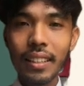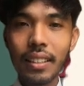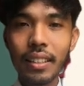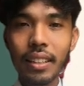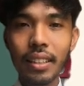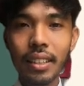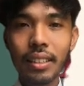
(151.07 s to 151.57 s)

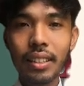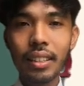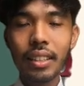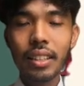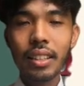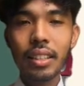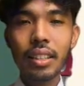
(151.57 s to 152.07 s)
Thus,
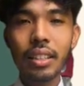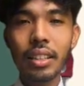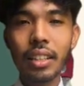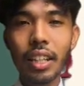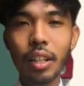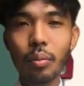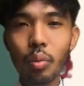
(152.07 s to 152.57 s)
the
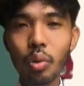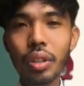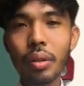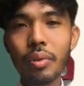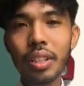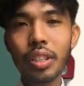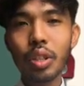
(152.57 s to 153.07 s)
dynamo's
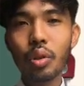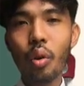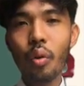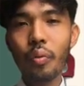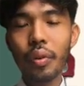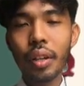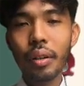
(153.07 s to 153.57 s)
ability to
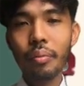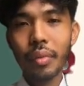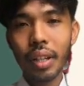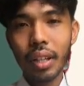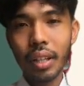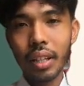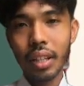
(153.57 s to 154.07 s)
convert
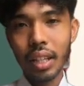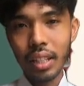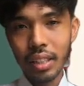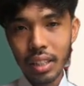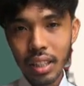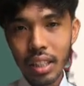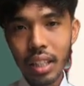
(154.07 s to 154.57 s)
mechanical
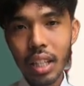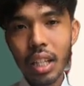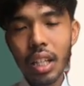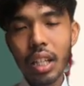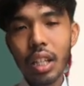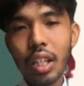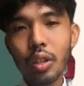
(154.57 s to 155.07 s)
energy
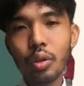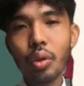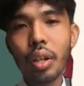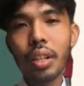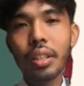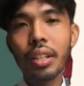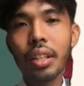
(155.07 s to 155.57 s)
into
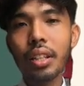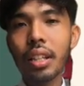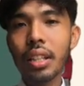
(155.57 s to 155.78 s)
electrical